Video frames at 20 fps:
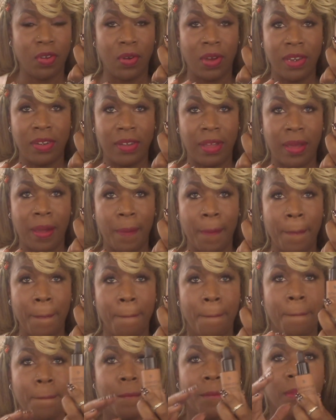I have no idea.
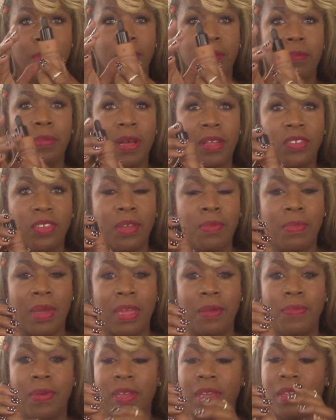But it
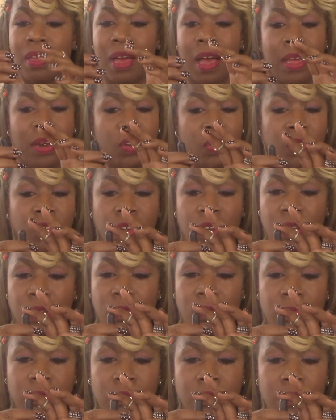may be, I don't know.